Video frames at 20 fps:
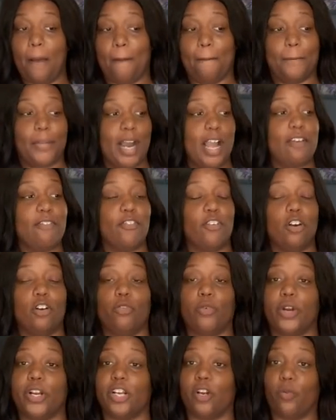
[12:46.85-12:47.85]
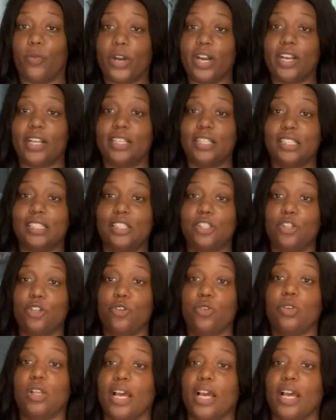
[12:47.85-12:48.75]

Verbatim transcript: mindful of where you're wearing this to,